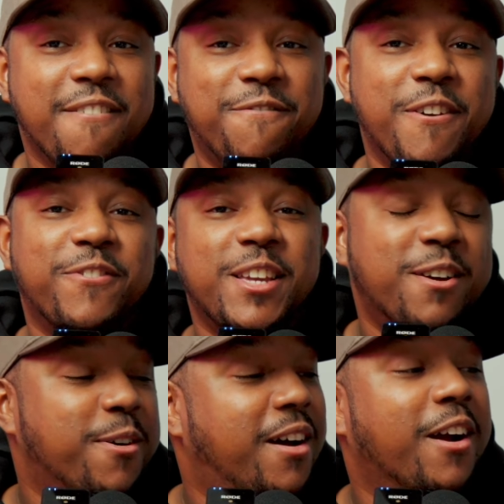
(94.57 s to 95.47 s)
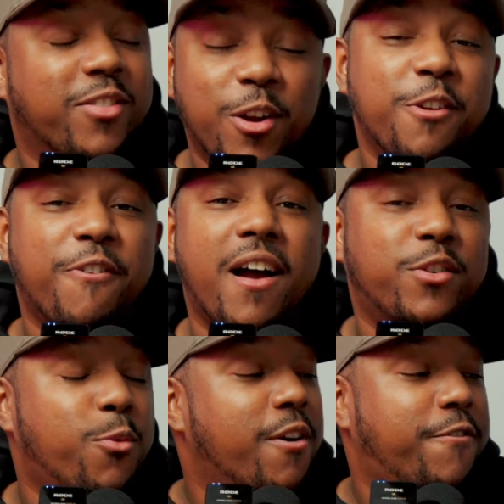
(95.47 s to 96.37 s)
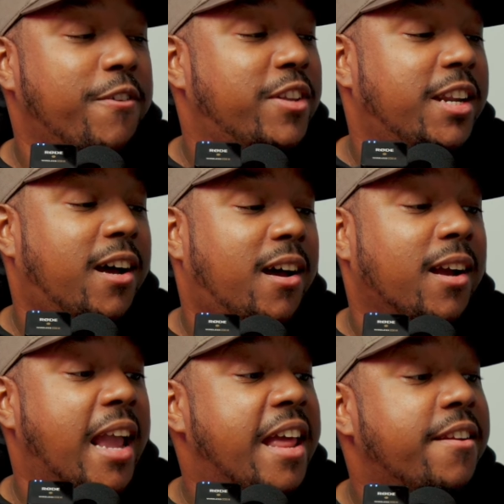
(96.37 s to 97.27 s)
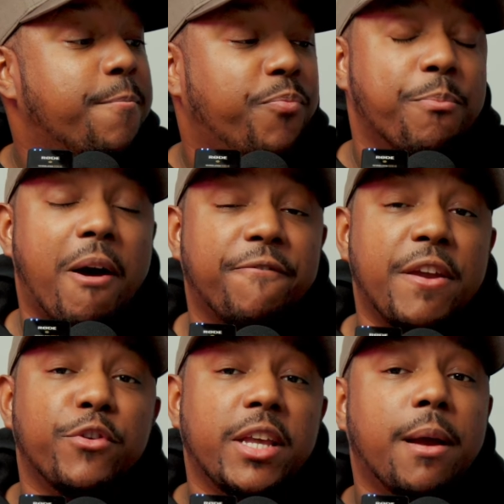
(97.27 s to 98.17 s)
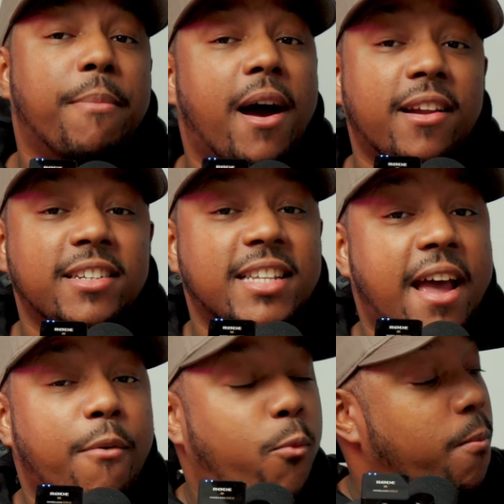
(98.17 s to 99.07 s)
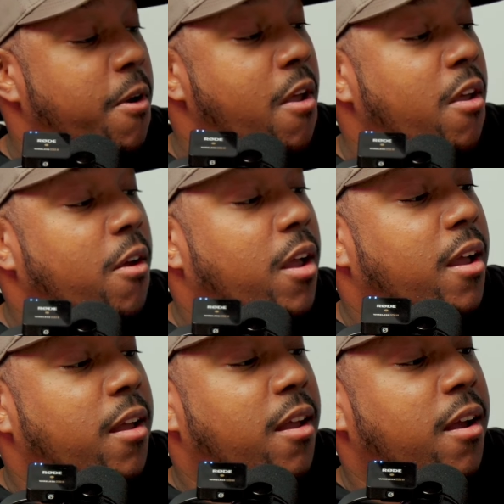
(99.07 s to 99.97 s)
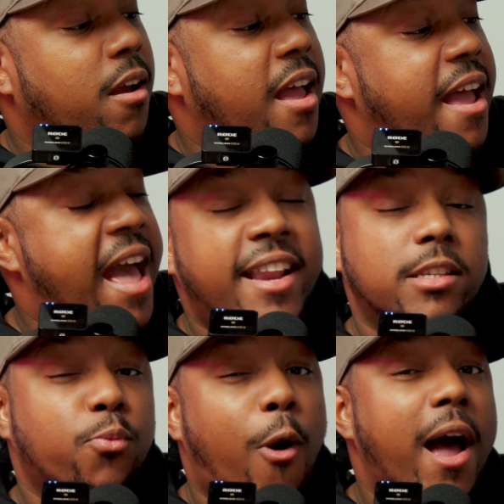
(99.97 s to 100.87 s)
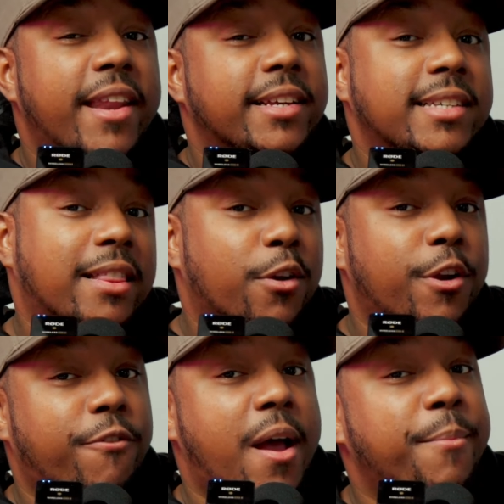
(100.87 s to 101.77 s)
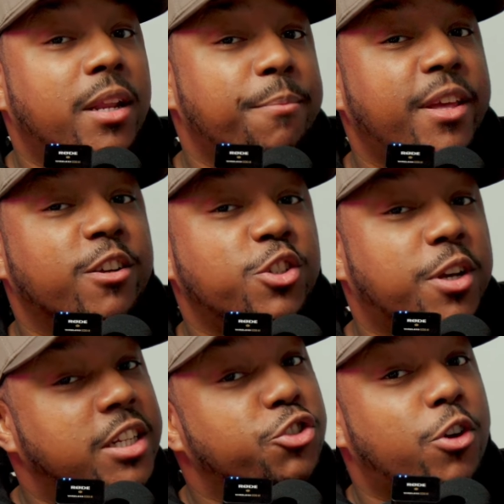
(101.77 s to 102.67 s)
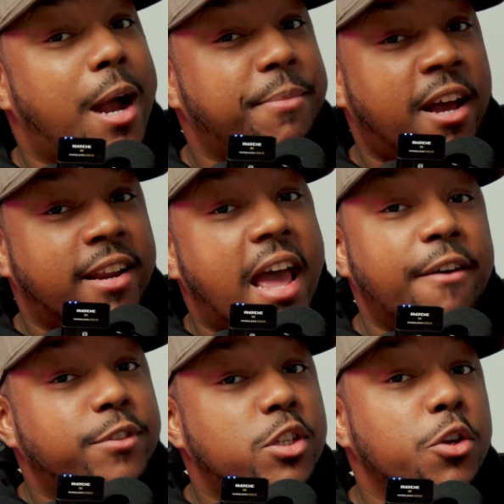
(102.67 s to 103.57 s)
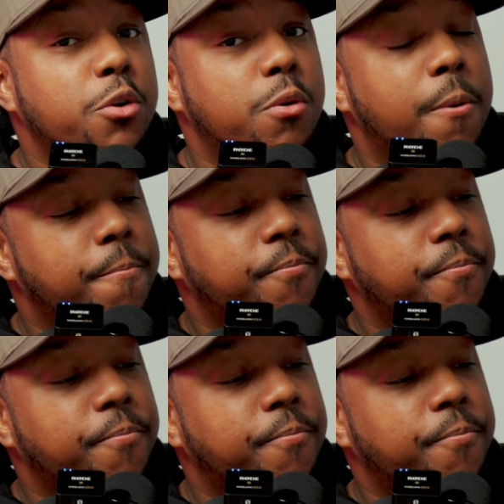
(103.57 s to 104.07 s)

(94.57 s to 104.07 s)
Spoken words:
50 to or 35 to 150, dog. And my favorite thing about it is that at its widest, at 35 millimeters, you can drop down to f2.